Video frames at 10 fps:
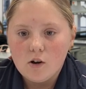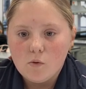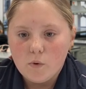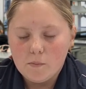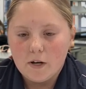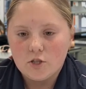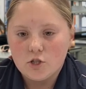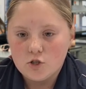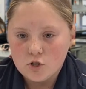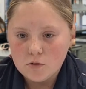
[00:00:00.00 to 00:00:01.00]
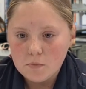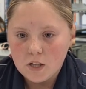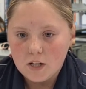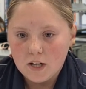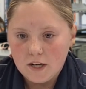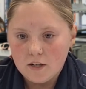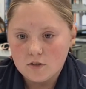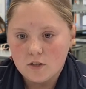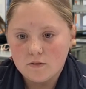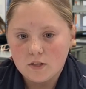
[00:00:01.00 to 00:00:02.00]
We measured 2
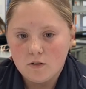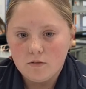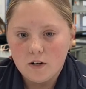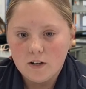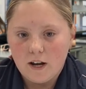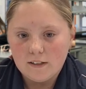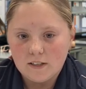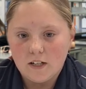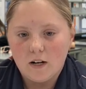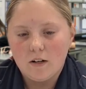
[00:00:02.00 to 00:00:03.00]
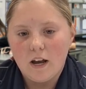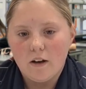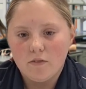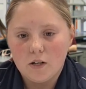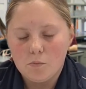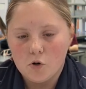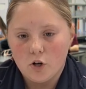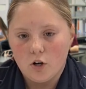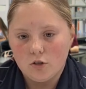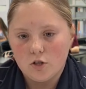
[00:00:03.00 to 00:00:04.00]
milliliters of sulfuric acid and carefully poured
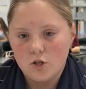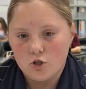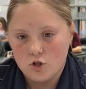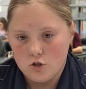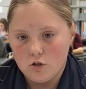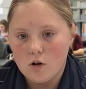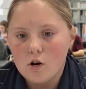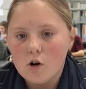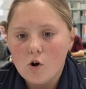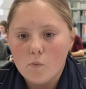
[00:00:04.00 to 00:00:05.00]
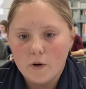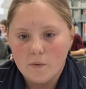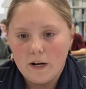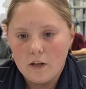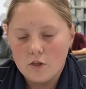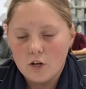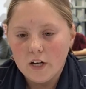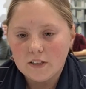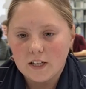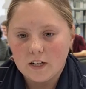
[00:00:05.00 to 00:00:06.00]
it onto the shoe. We waited 30
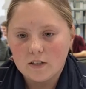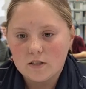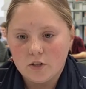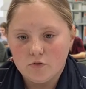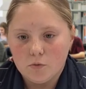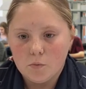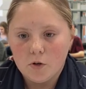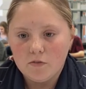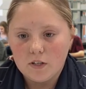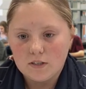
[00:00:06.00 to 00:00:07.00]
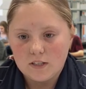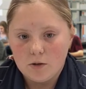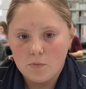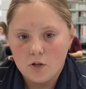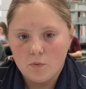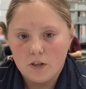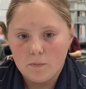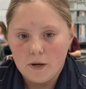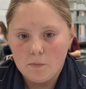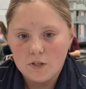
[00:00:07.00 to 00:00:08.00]
seconds and removed the stapler with the
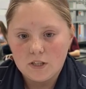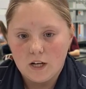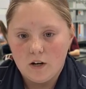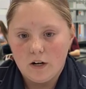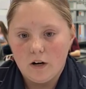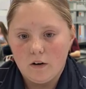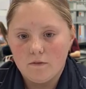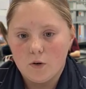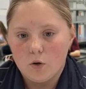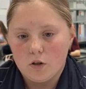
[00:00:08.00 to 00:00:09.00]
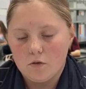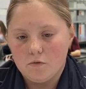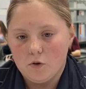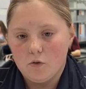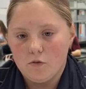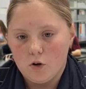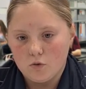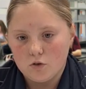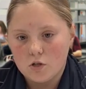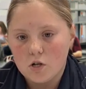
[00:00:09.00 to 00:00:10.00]
paper towel and unfolded the 4 folds.